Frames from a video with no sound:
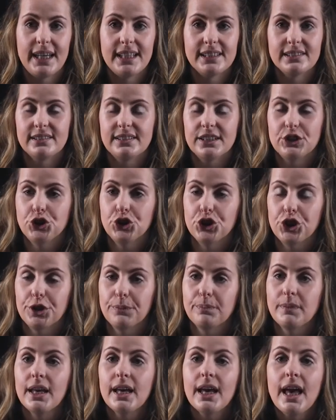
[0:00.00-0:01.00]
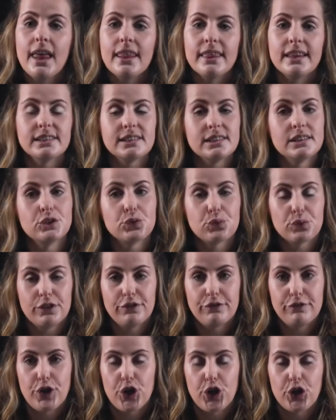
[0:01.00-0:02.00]
in situ, this is
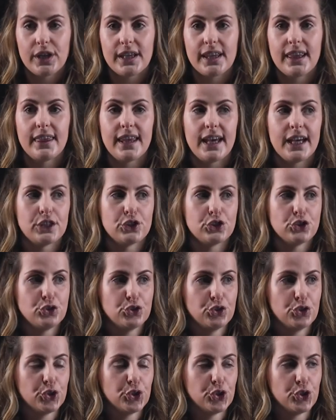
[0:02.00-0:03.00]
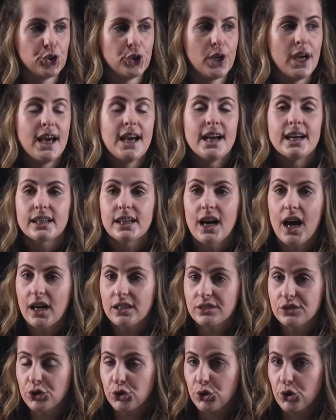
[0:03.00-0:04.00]
referring then to
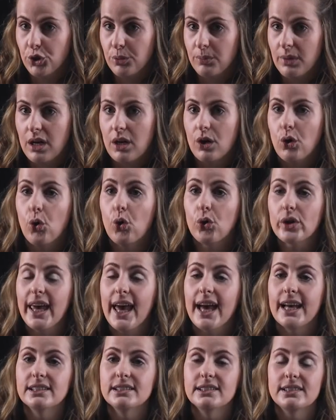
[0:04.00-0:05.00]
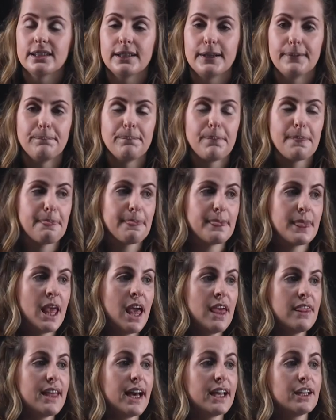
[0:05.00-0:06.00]
carcinoma or cancer
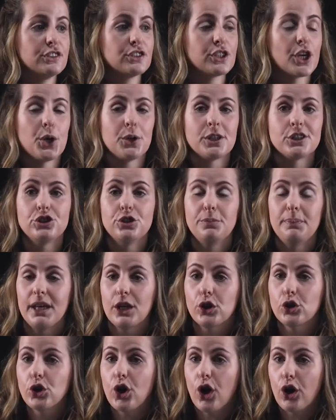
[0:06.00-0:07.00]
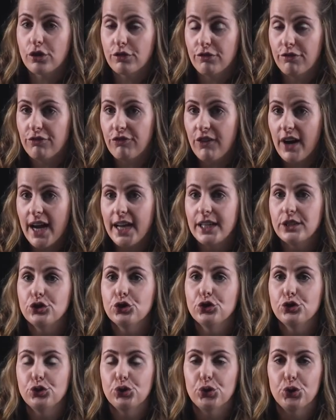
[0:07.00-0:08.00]
that is going to be confined
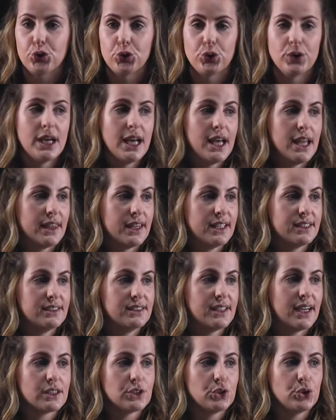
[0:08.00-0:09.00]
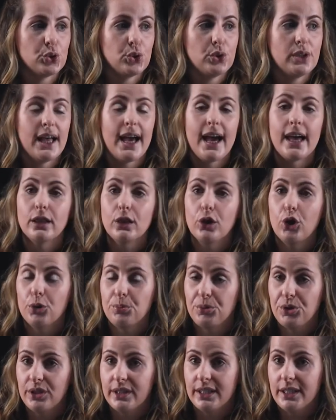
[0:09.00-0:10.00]
to the ductal and
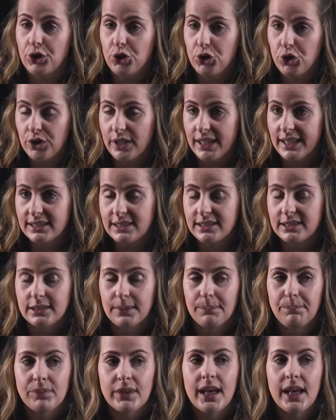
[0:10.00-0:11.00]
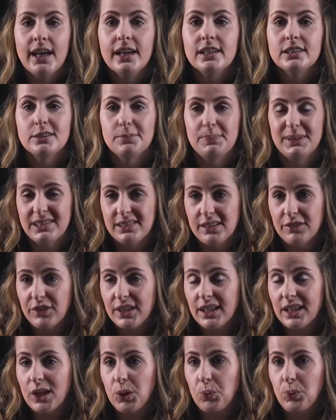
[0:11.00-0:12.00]
lobular units.
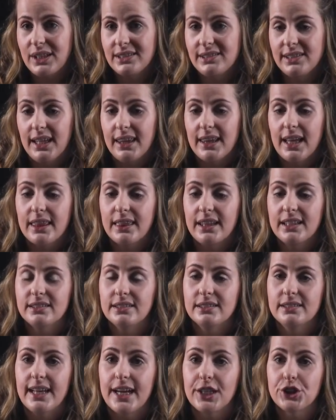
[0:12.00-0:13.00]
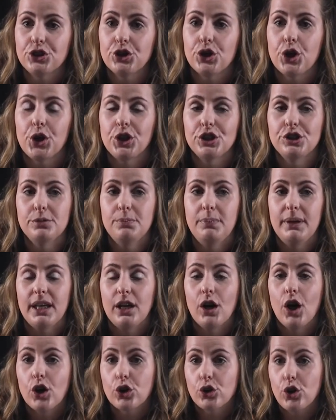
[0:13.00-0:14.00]
Specifically, we see that this is actually going to
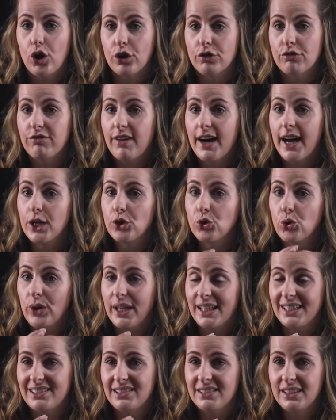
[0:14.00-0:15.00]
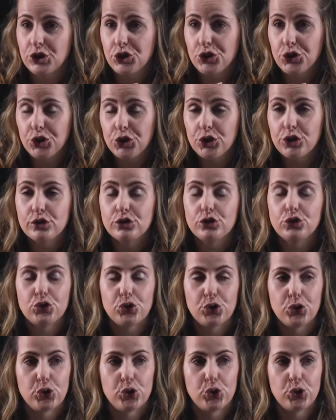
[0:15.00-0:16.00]
be confined or in situ
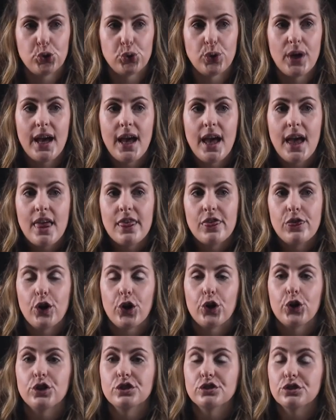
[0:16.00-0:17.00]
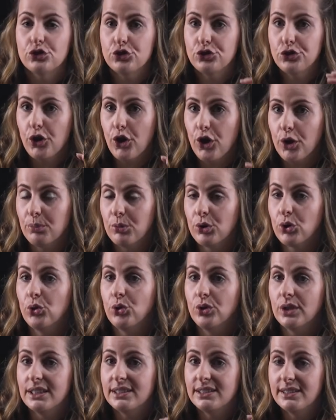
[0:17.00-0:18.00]
to those
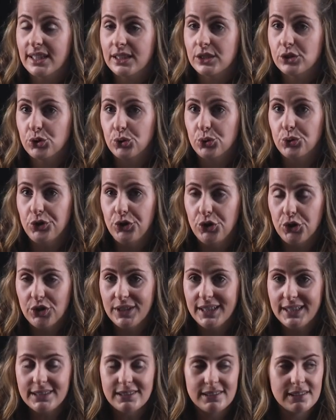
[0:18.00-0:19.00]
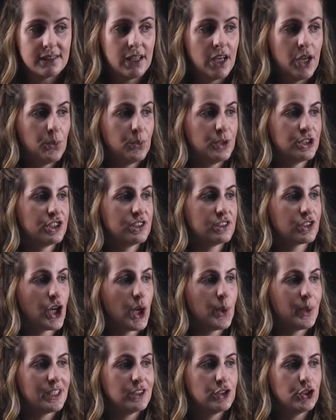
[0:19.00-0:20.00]
terminal ductal units, which is
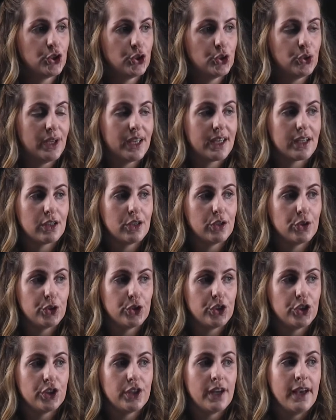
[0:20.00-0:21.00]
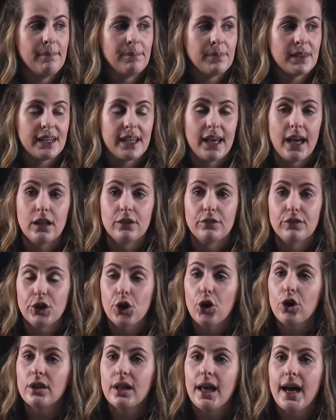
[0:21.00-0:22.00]
going to include the
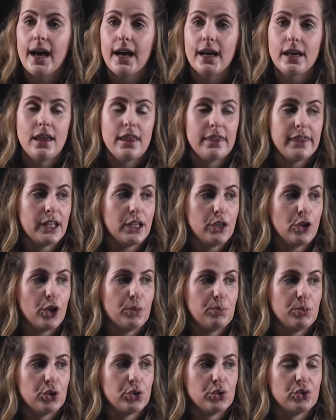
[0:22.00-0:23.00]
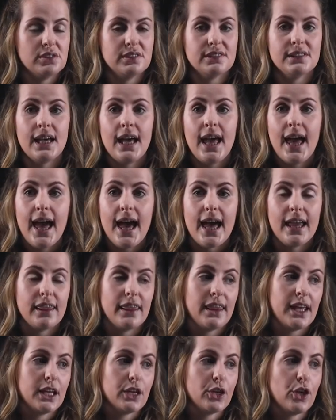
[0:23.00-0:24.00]
alveoli, the lobules, and
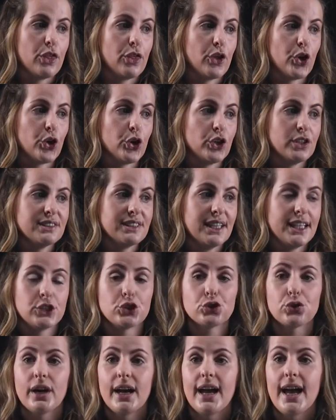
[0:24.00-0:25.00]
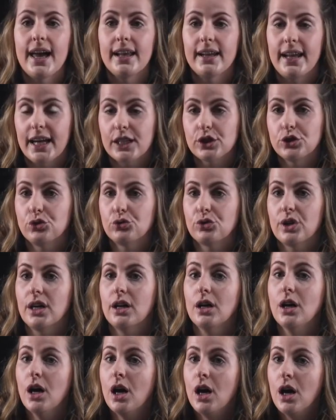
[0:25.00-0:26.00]
then those intra and
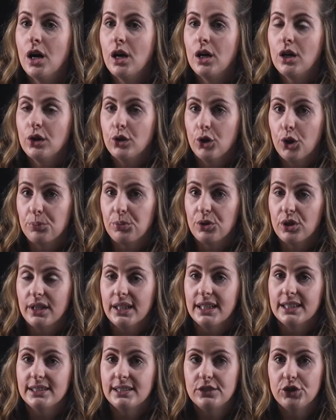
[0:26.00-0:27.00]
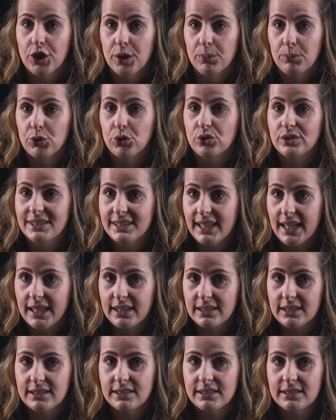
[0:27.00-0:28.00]
extra lobular terminal
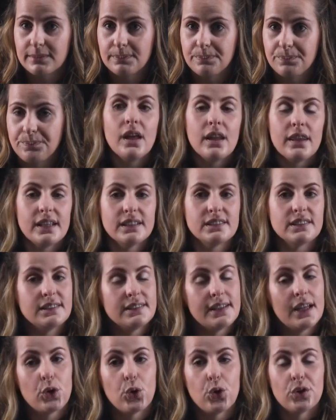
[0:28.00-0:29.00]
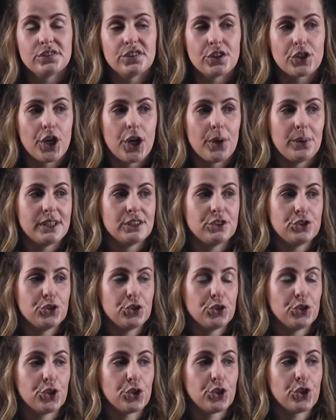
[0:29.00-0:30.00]
ducts. This is then also going
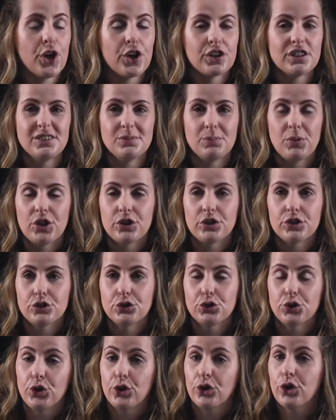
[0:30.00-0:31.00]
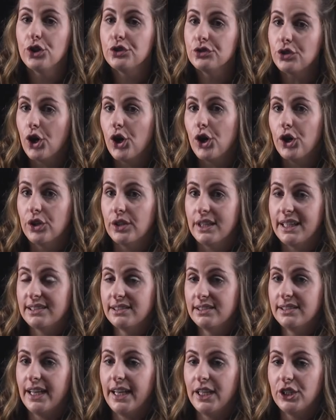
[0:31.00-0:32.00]
to correspond to those early
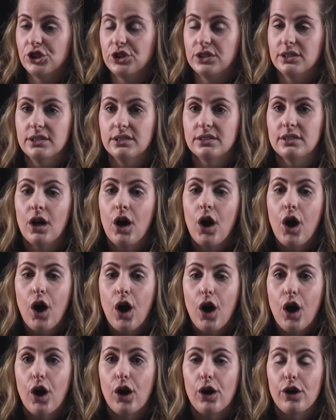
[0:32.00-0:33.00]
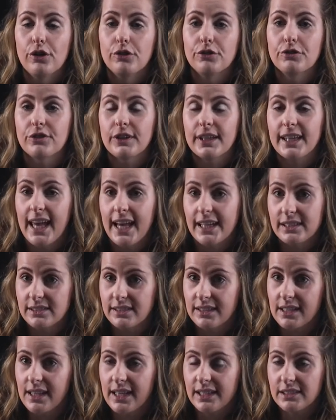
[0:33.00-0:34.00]
stages of
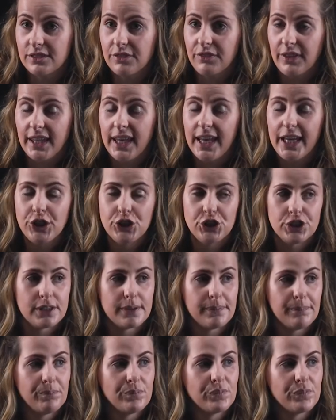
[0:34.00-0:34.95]
cancer classification.